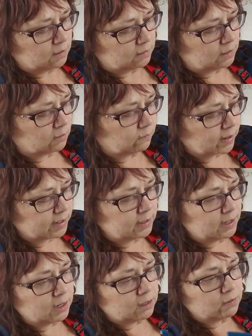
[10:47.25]
Now, right
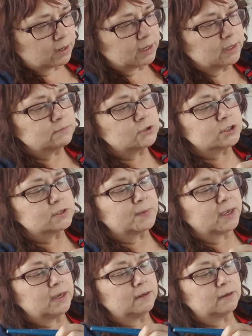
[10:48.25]
now, I am just
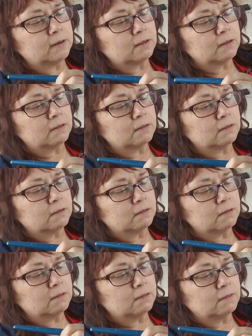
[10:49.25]
painting
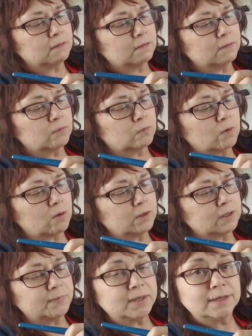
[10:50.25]
the
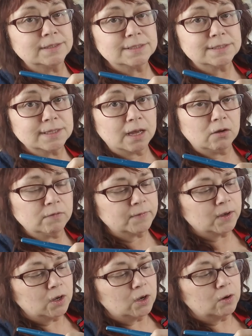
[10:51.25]
rolling pin itself.
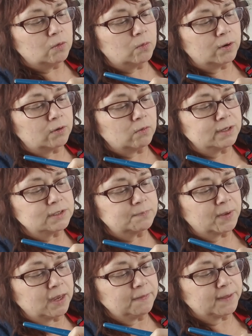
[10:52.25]
We're going to
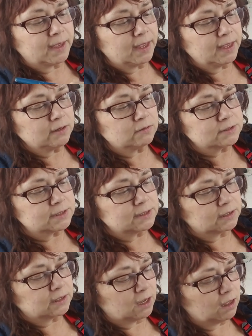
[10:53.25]
paint the handles in
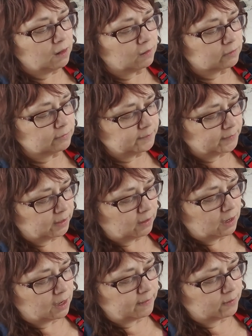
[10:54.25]
a color,
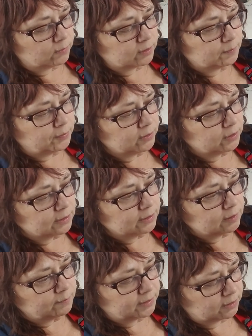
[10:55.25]
and then we're going to put a
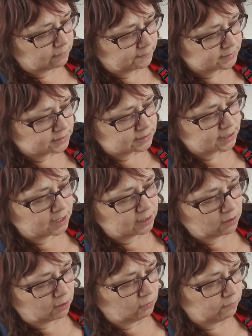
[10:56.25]
little bit of this
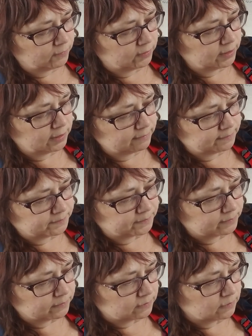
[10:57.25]
stain over it
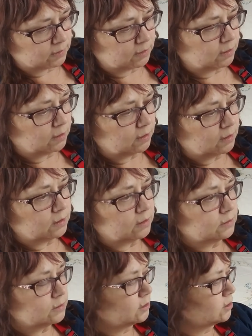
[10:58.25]

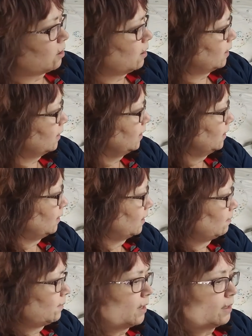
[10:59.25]
to darken it
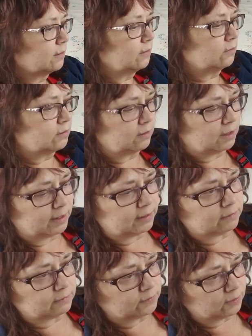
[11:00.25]
and make it look like the